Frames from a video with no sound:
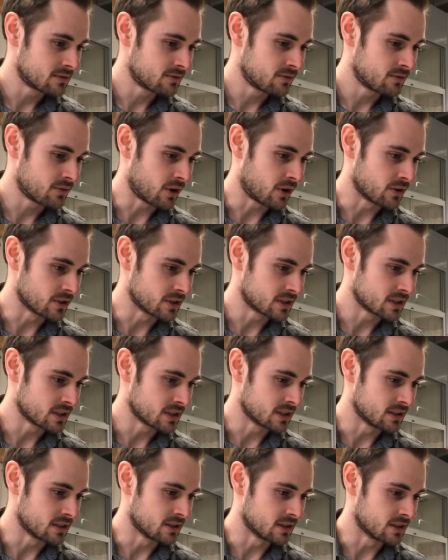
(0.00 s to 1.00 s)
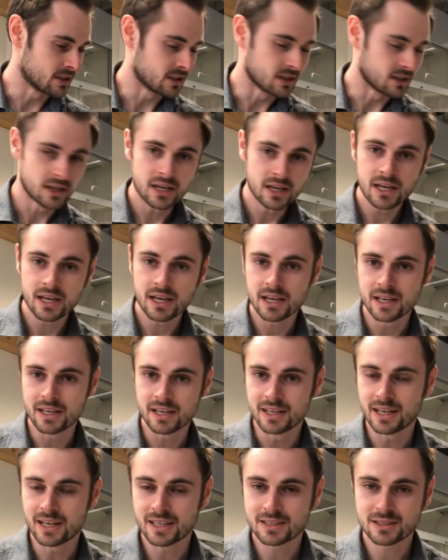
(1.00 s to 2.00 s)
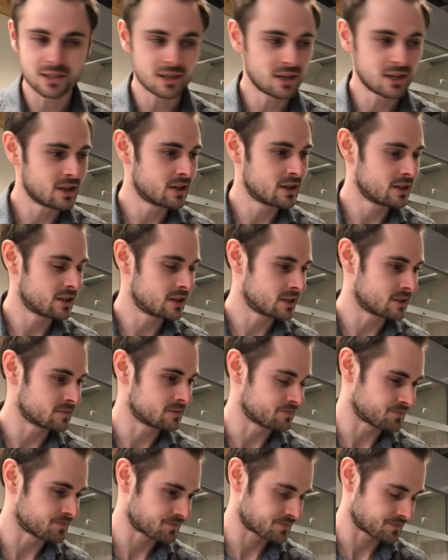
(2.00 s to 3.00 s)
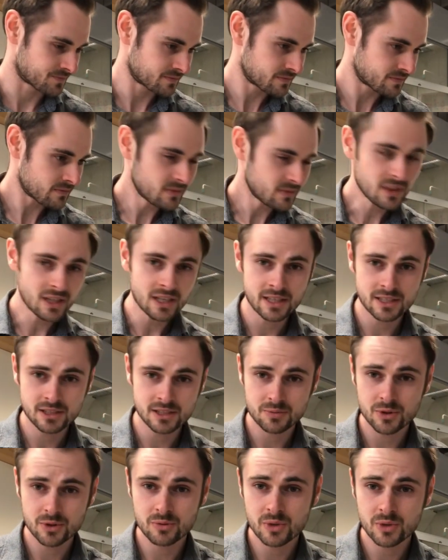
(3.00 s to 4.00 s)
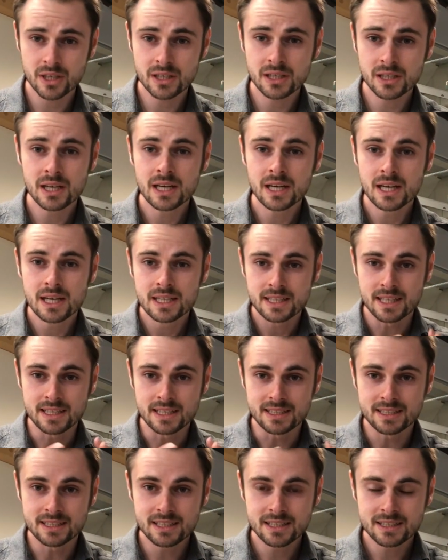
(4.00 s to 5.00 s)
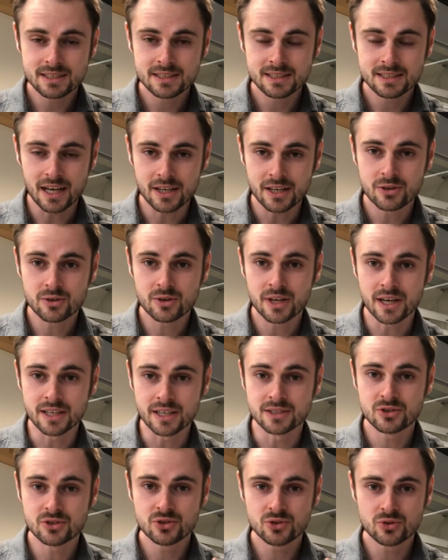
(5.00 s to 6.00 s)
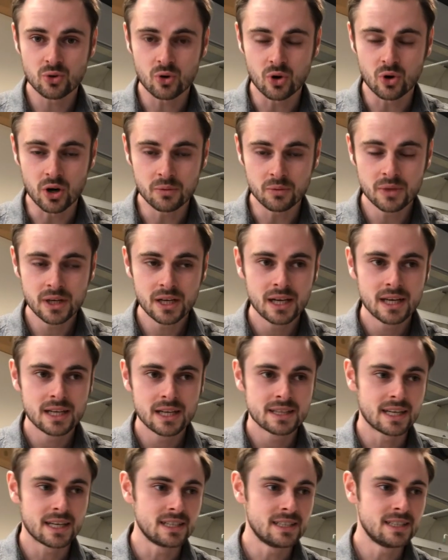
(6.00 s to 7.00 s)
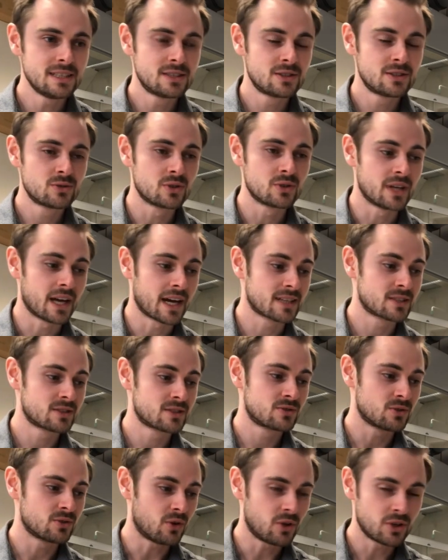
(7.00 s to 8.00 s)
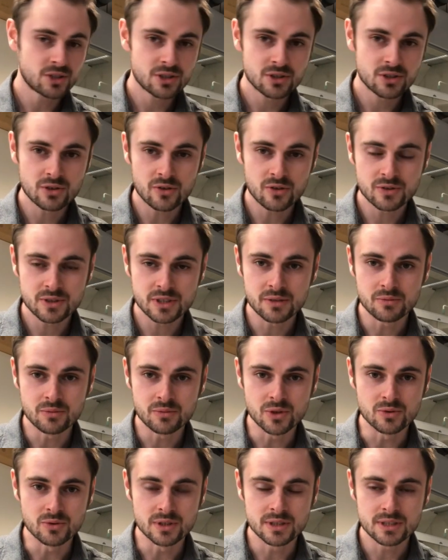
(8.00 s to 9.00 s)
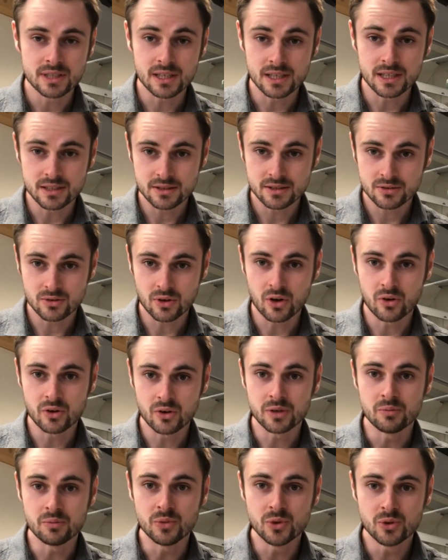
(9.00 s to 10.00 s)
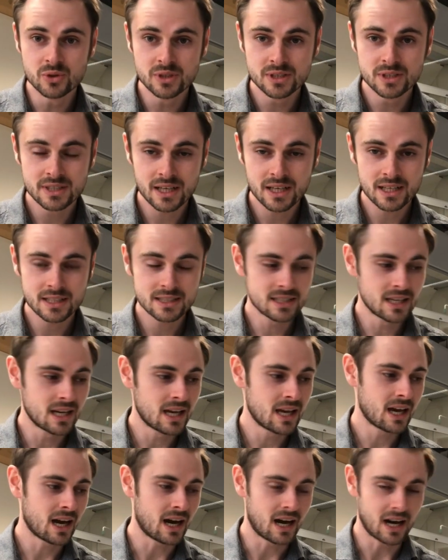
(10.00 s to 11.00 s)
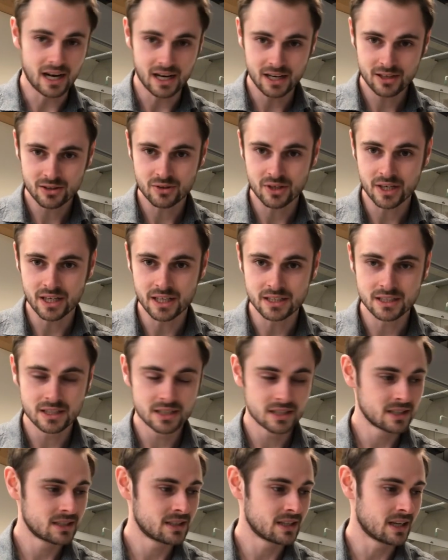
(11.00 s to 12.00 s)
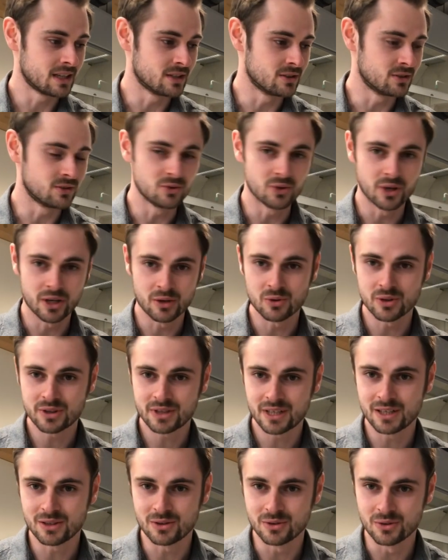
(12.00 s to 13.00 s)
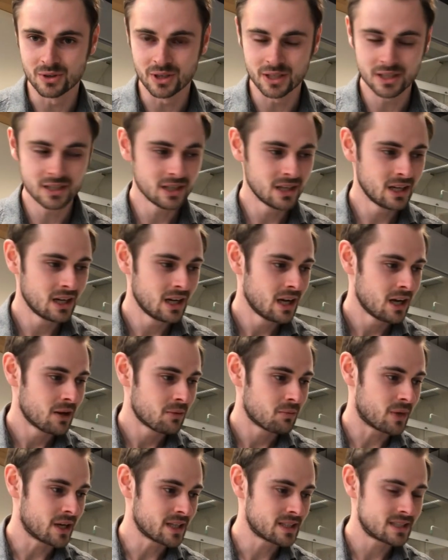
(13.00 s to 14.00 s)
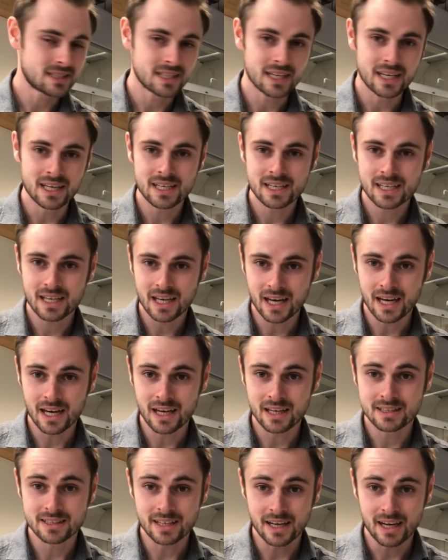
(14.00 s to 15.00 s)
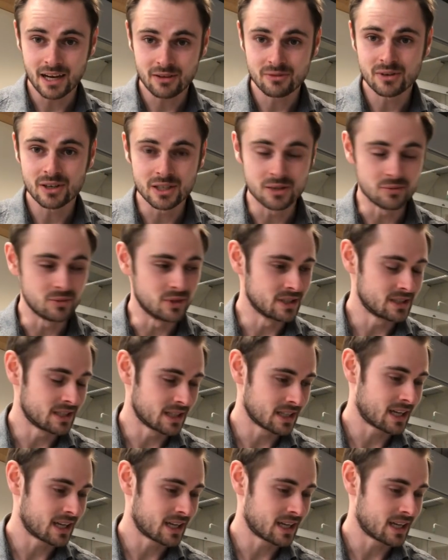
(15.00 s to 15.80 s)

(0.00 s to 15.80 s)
found in another experiment, that this cytokine storm then leads to an exhaustion of the immune cells. So our immune cells are great in doing what they're doing, but they have a limit. They